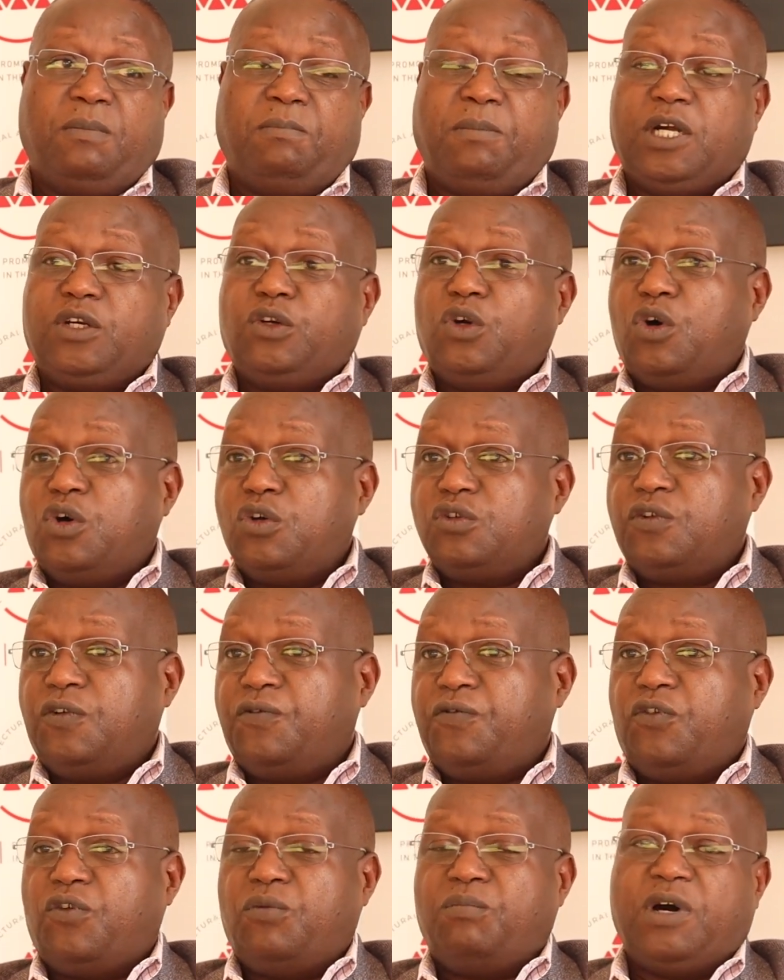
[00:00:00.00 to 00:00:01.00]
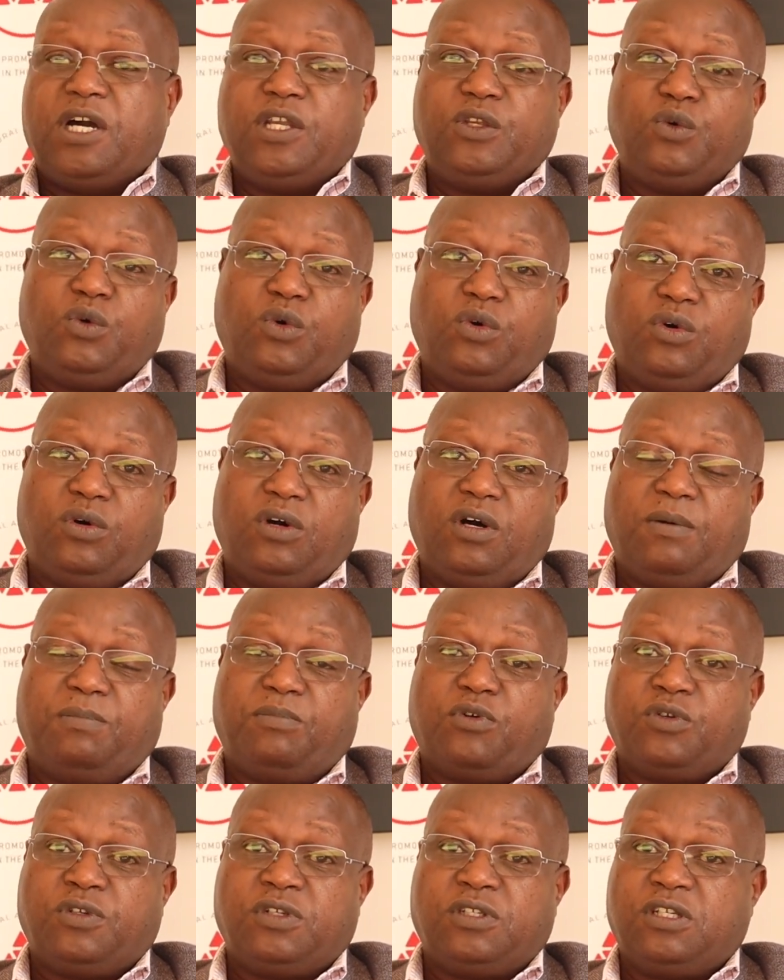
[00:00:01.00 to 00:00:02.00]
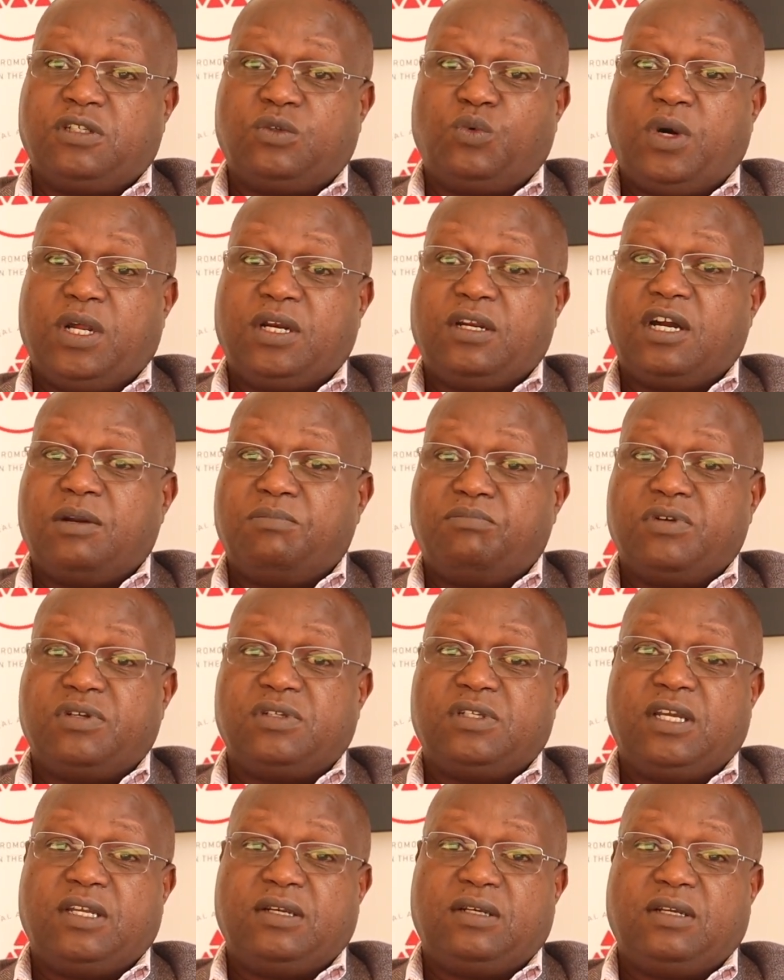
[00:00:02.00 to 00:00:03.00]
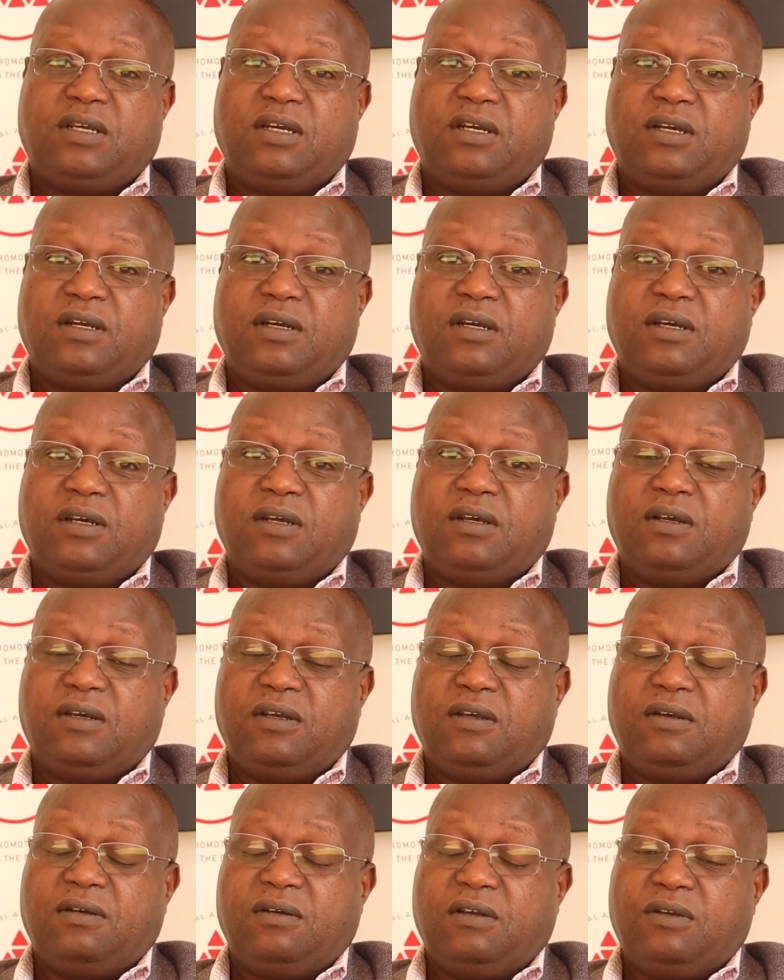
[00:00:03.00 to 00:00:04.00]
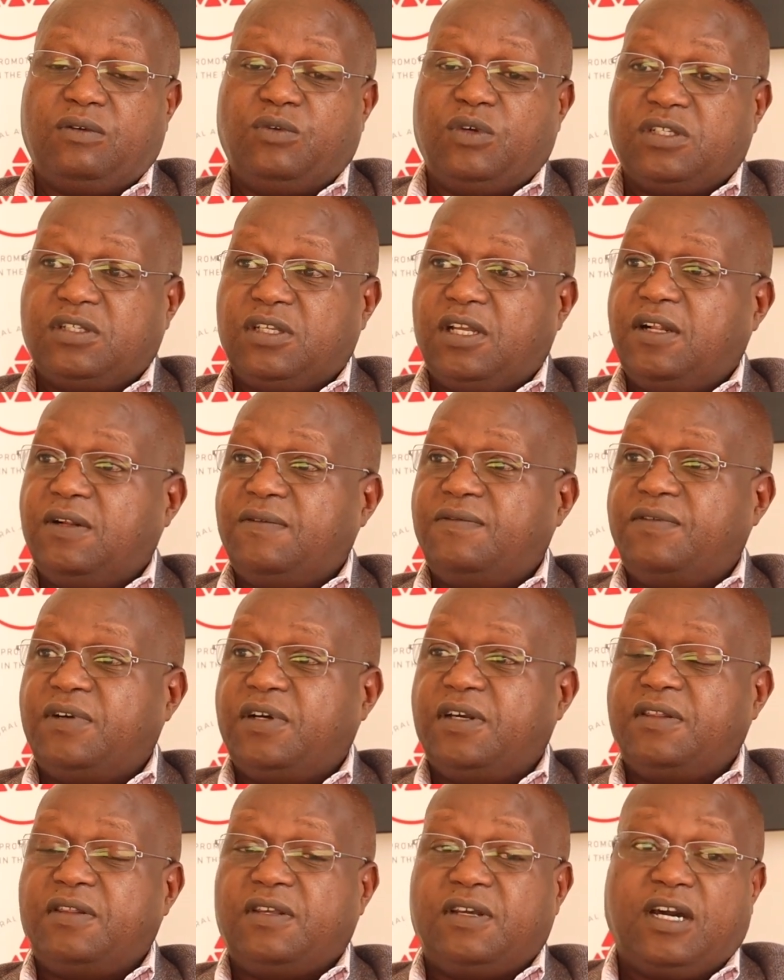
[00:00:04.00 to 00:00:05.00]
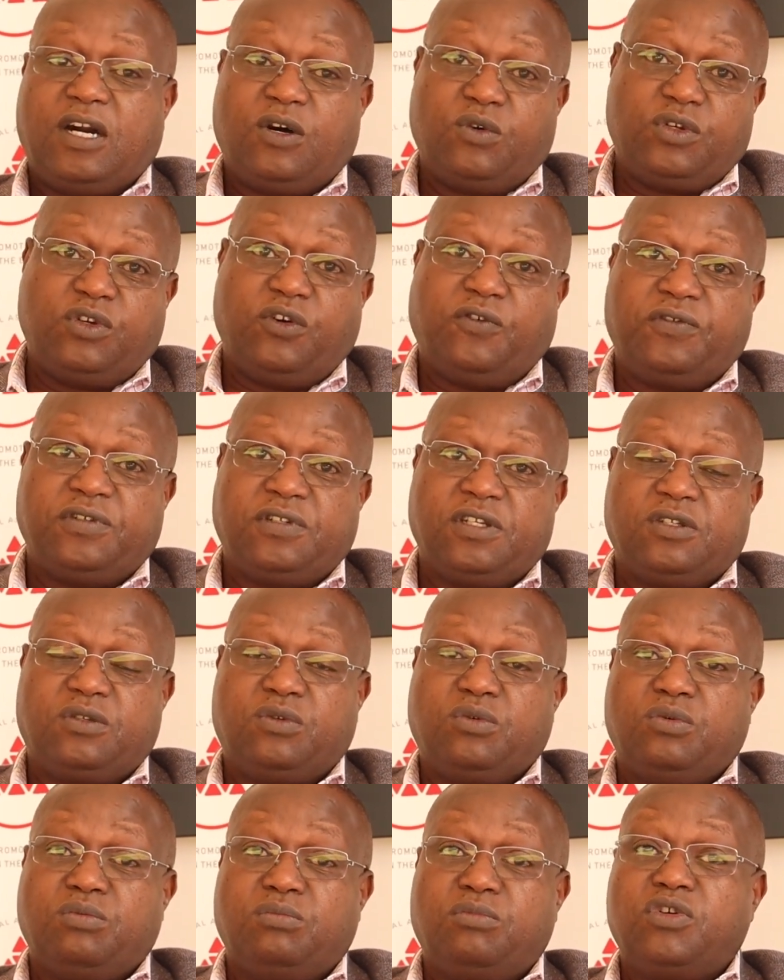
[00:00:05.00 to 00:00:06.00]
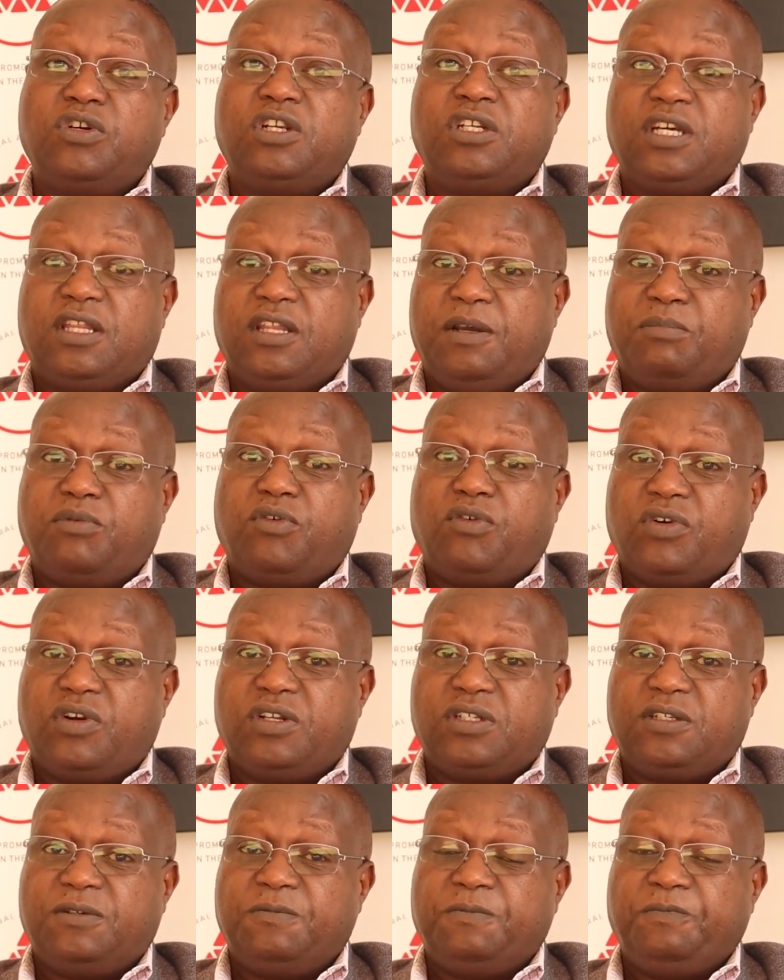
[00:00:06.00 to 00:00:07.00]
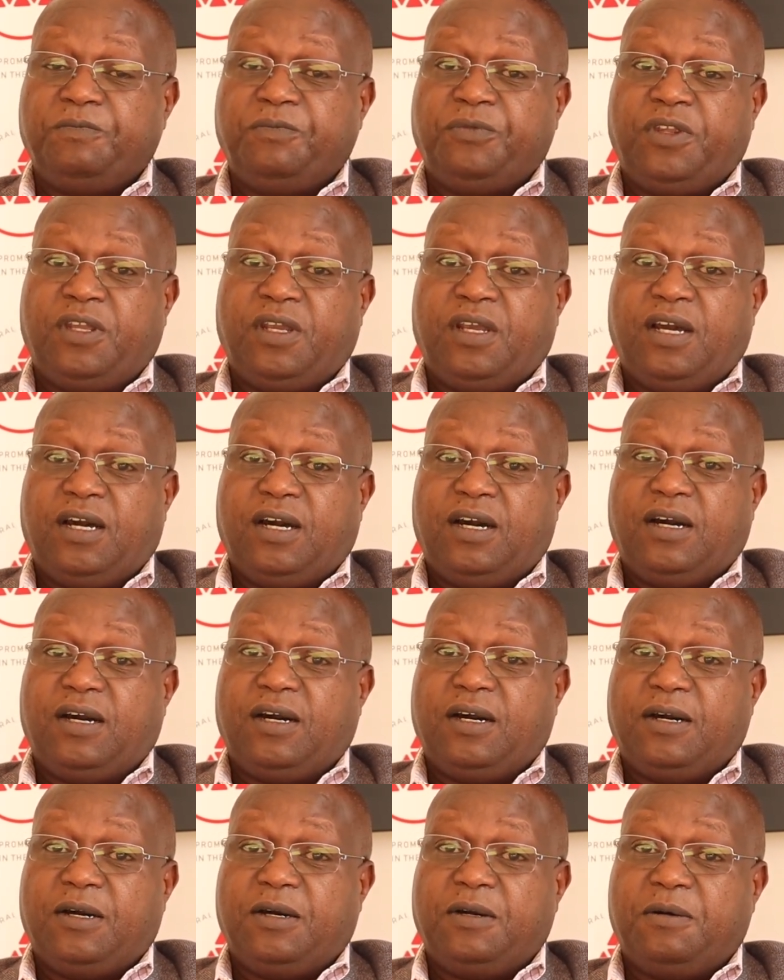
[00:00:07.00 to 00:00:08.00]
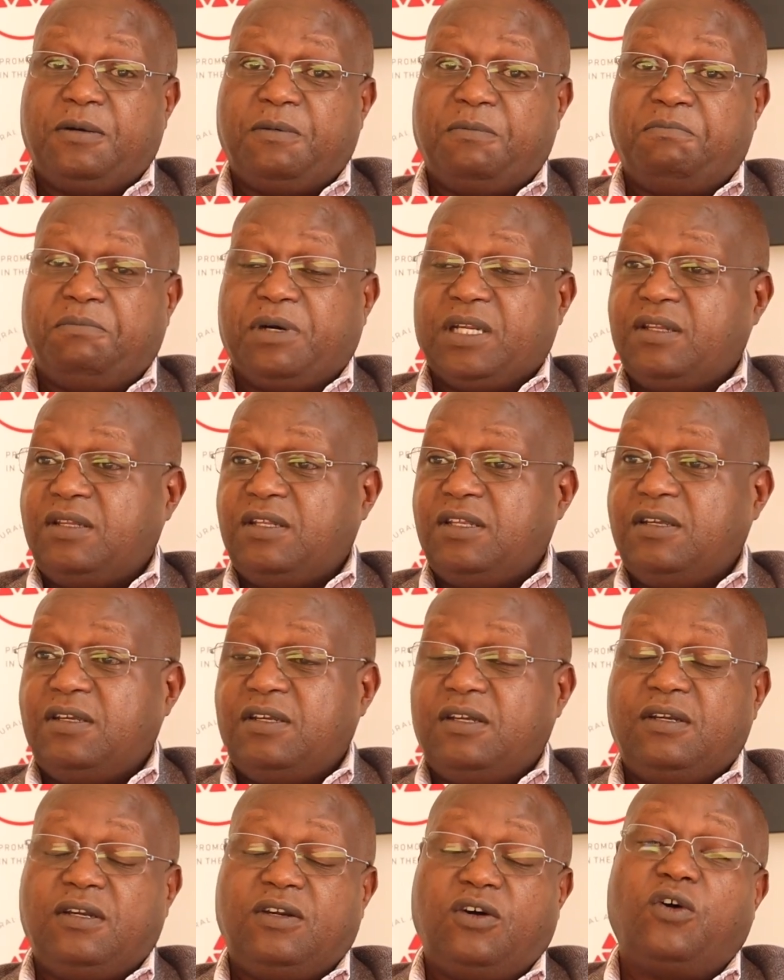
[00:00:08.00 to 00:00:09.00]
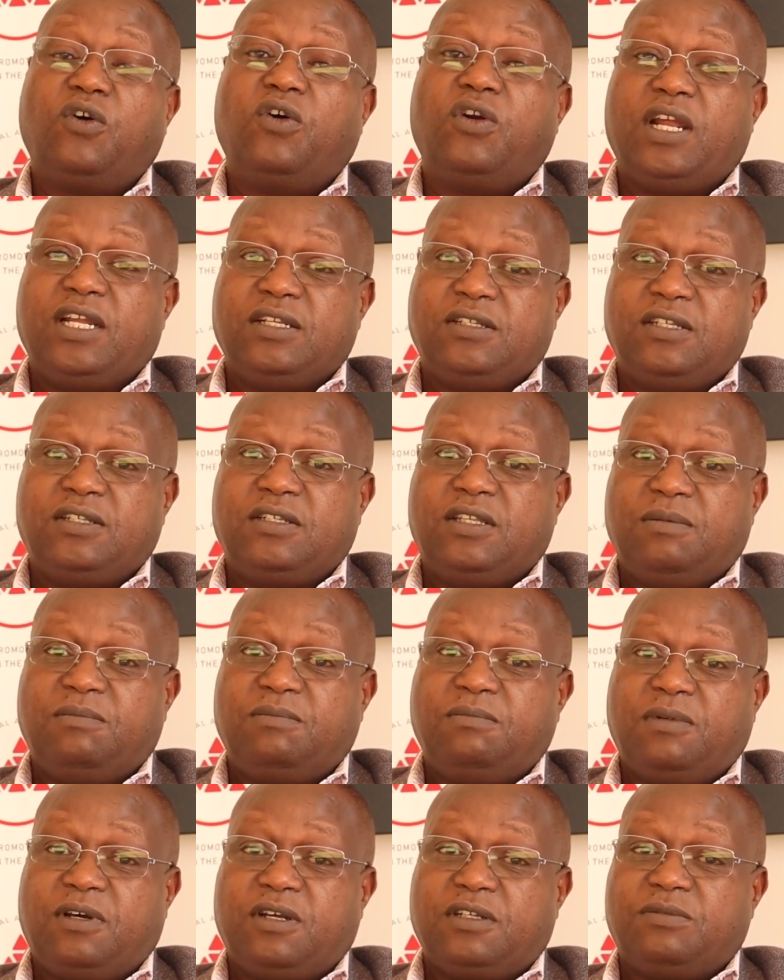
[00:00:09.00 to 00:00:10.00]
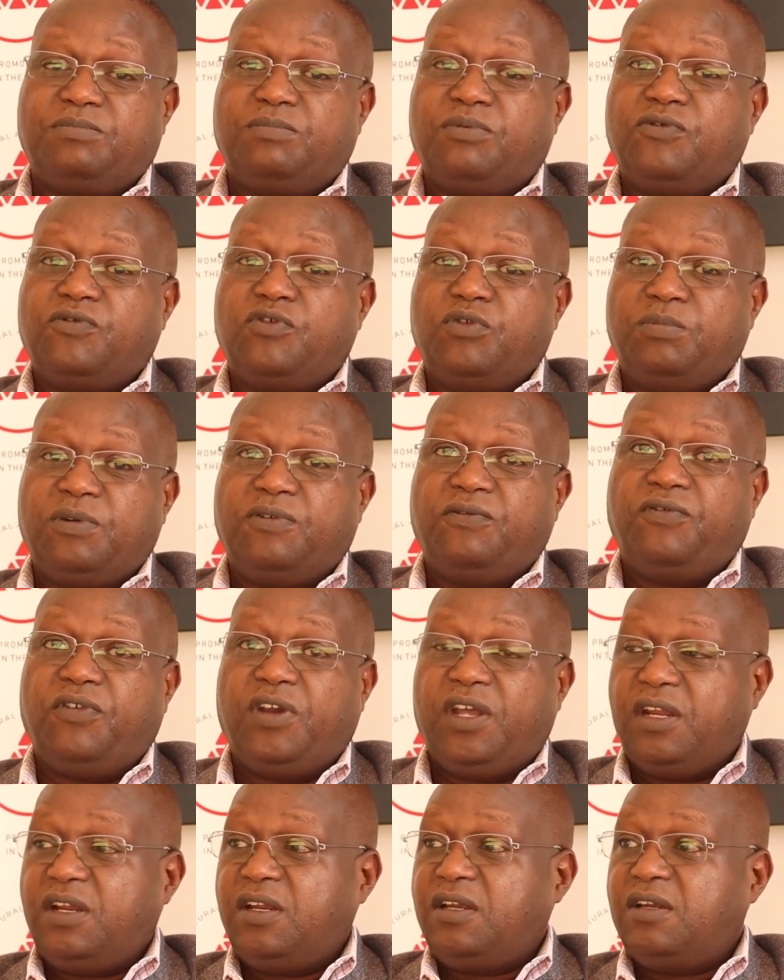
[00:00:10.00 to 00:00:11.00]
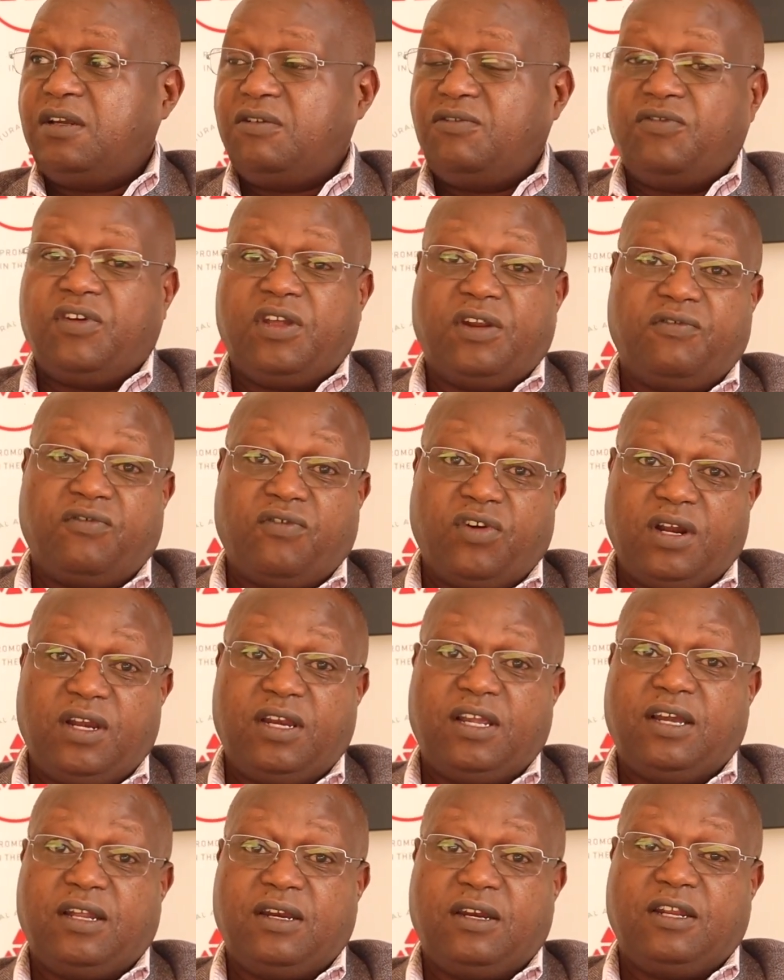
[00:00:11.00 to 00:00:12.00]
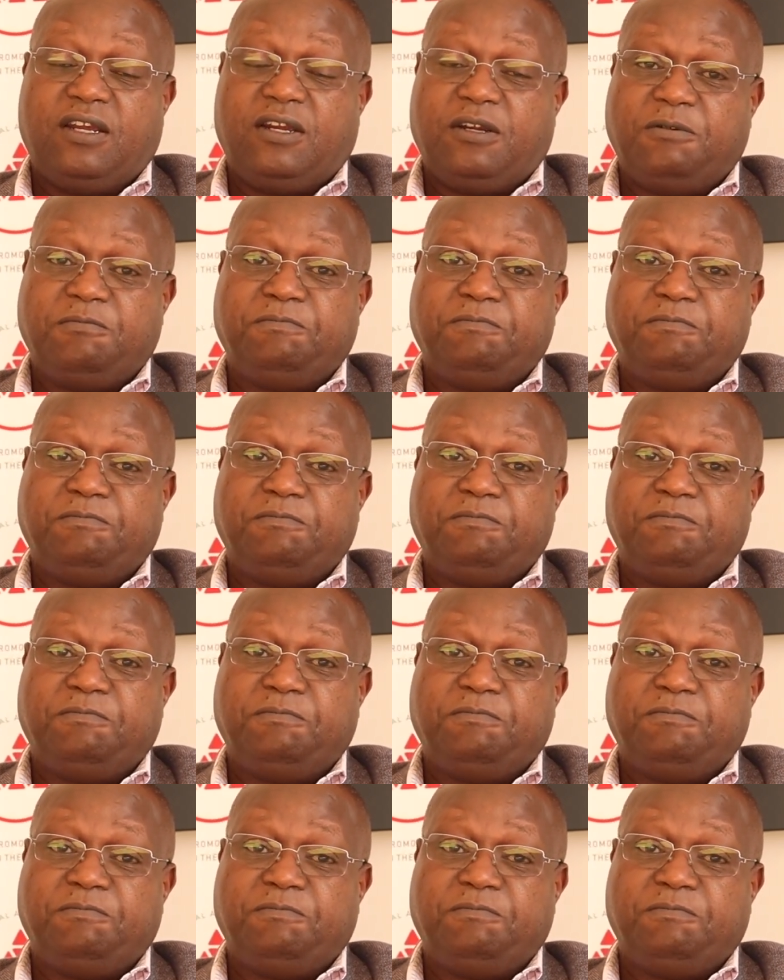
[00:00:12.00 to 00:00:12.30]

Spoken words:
But also for manual processes, one can present yourself, the county offices, to monitor the progress. But the online system has proved to be very, very friendly and